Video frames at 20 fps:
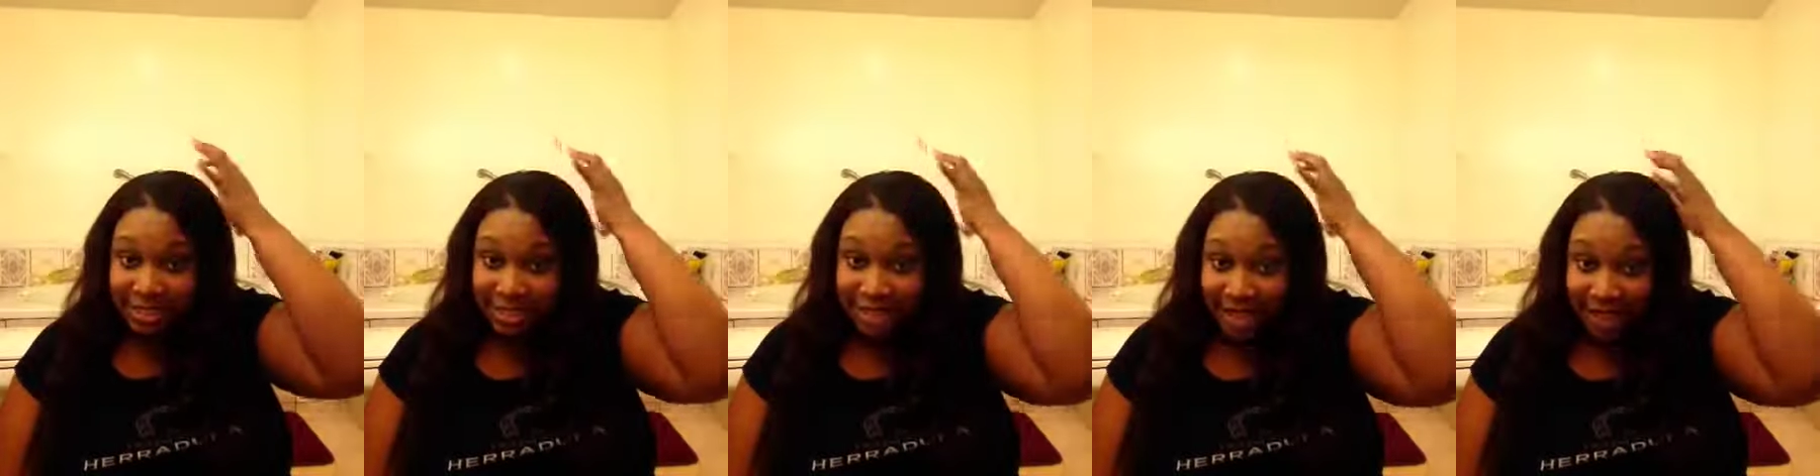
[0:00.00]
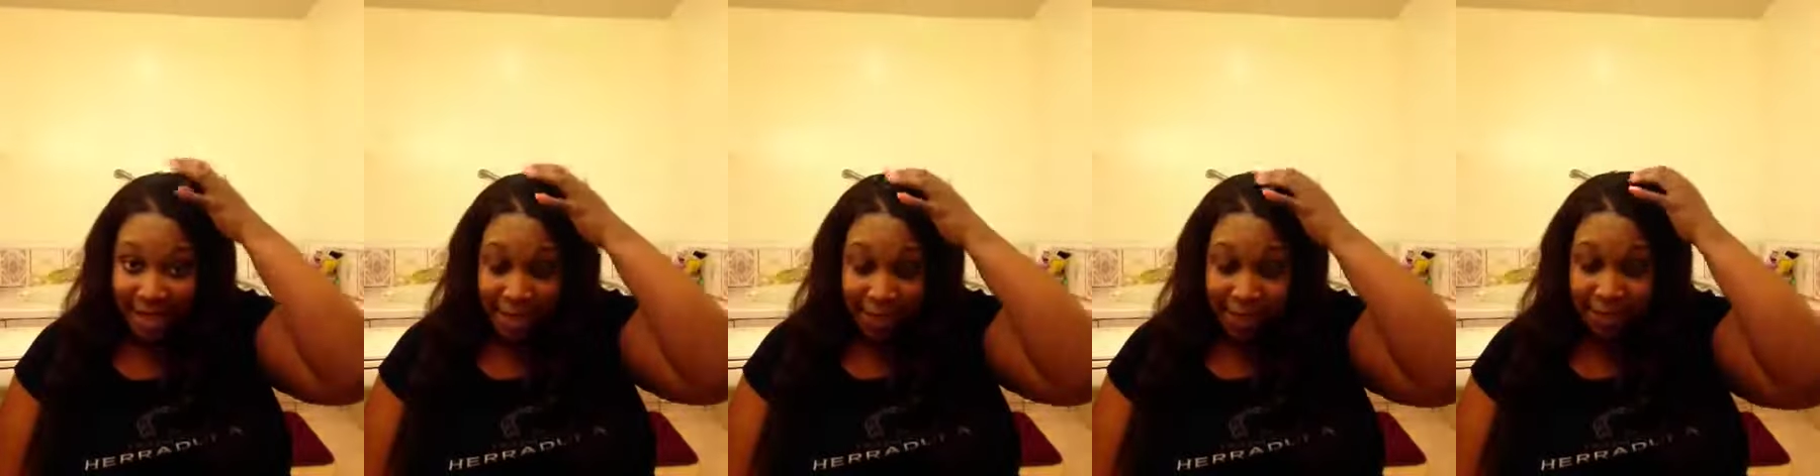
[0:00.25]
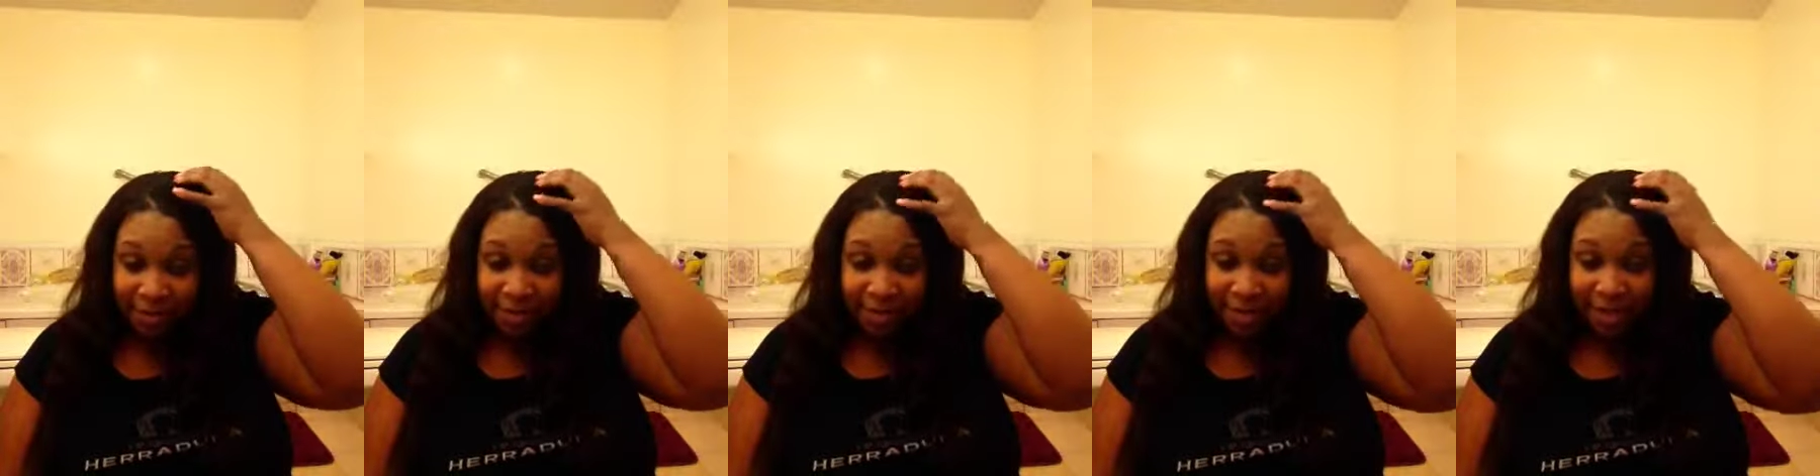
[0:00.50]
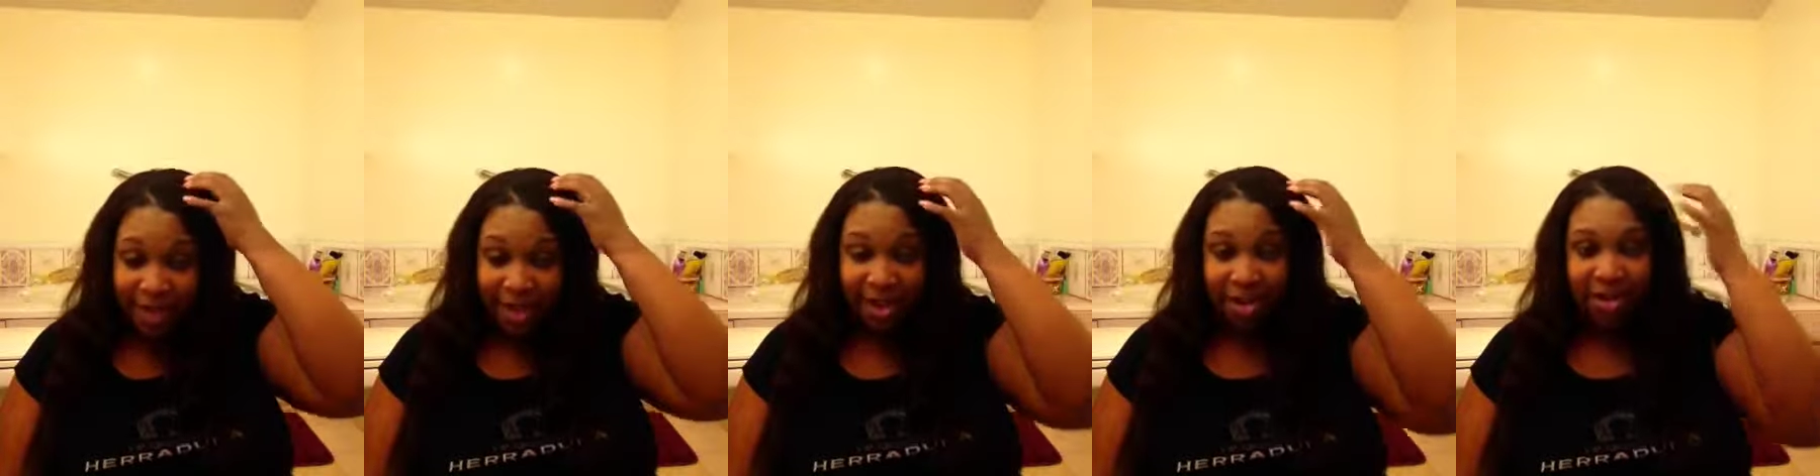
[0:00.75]
top of my
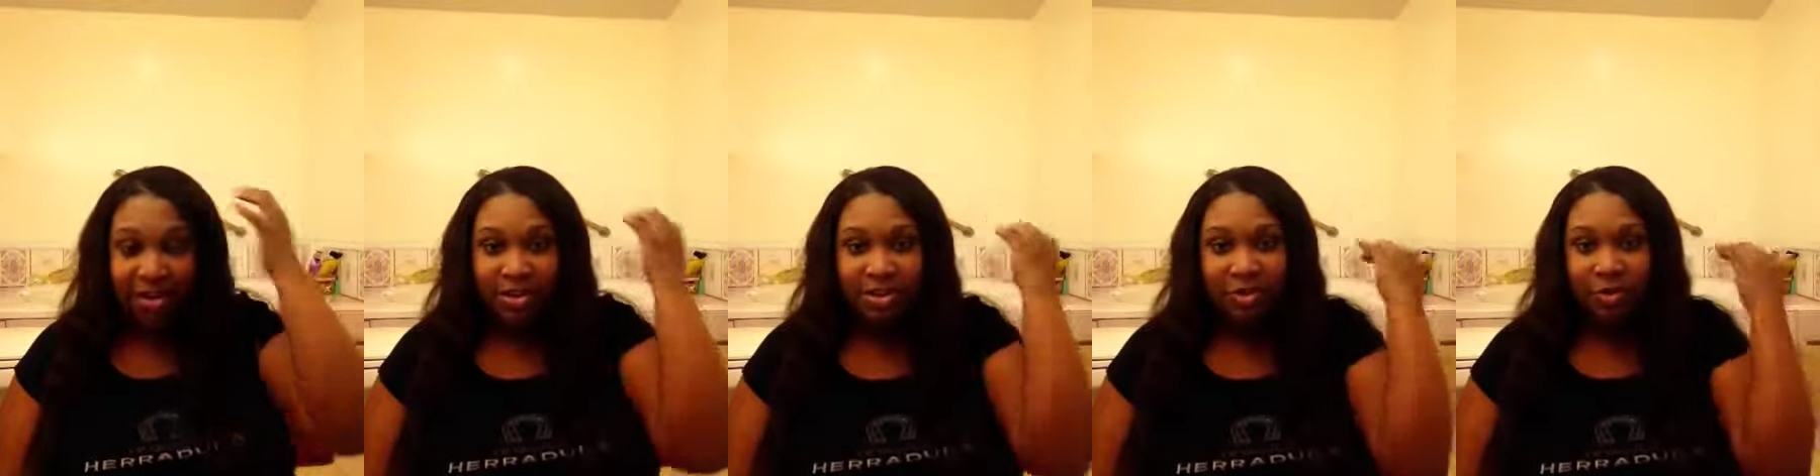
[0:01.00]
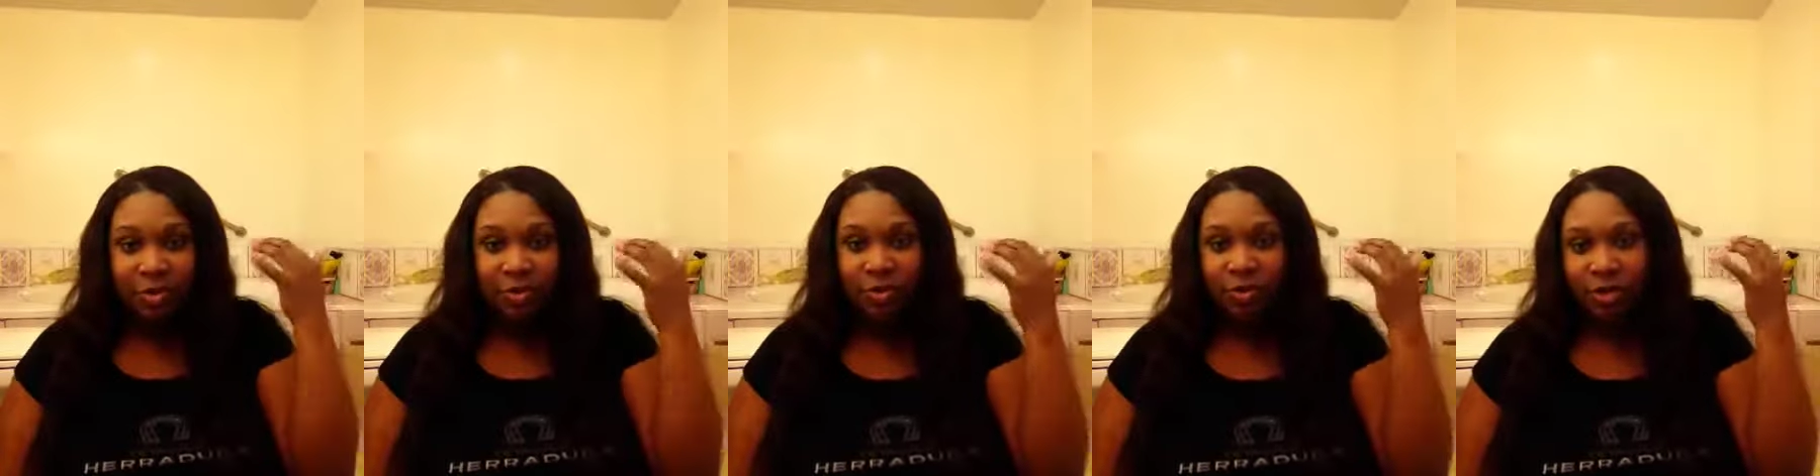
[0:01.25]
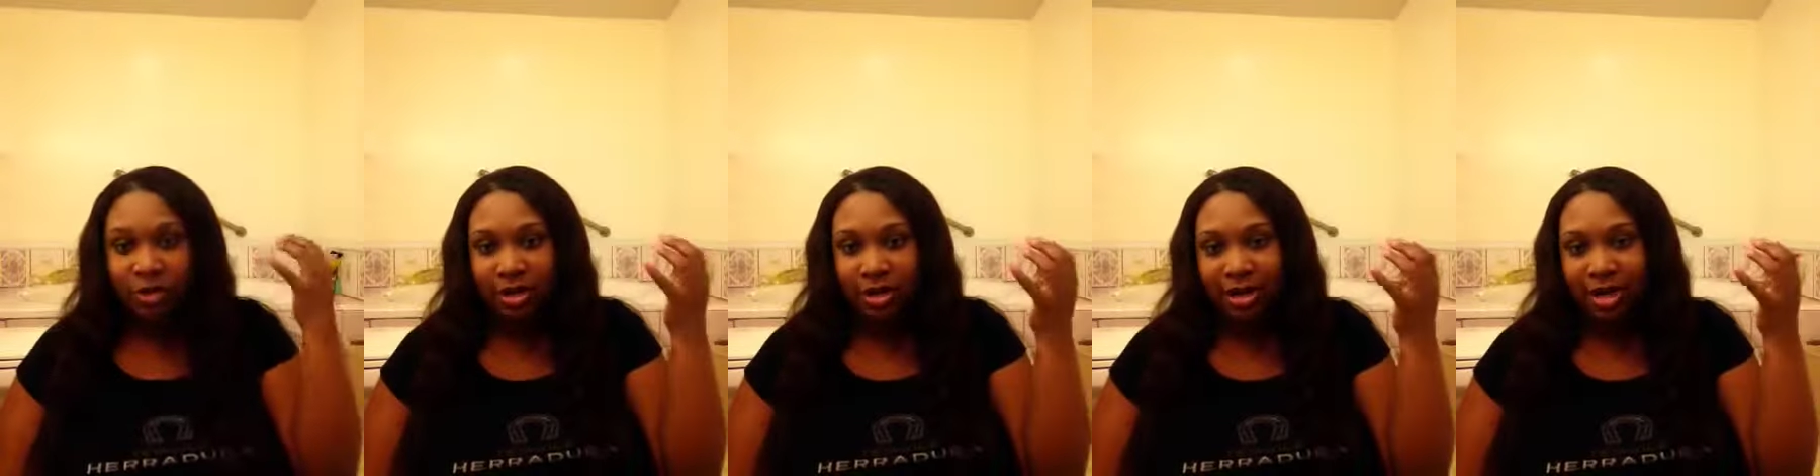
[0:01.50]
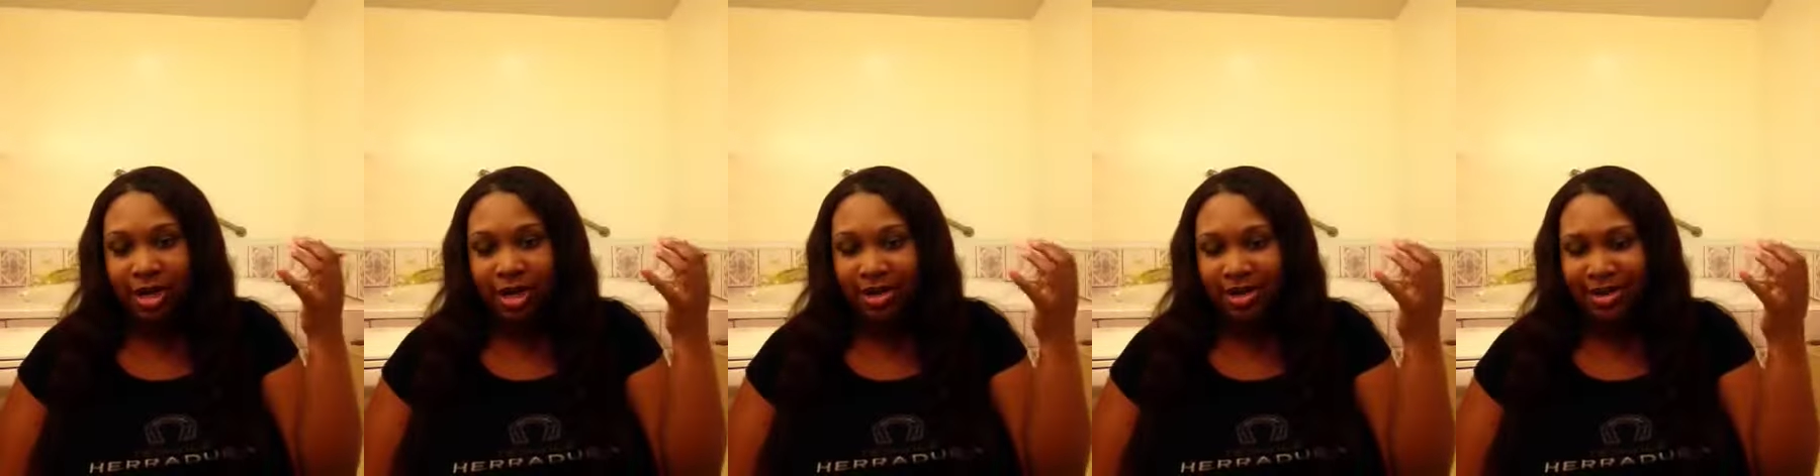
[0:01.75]
hair, I started running
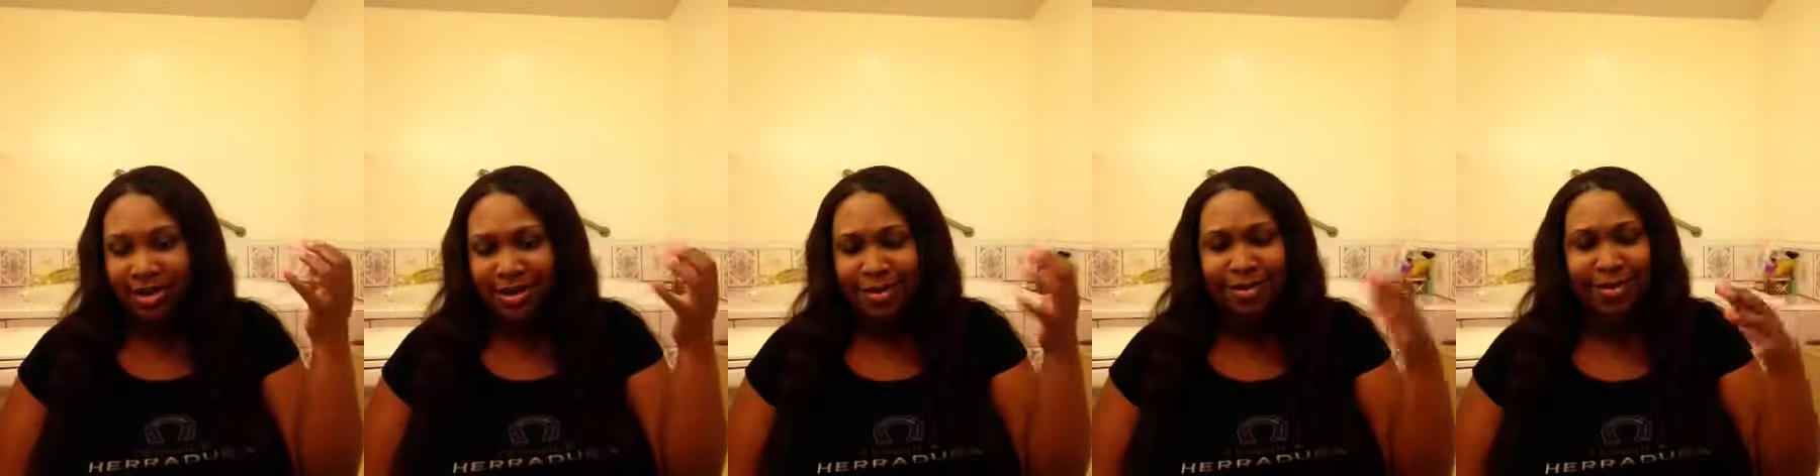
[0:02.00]
out of hair,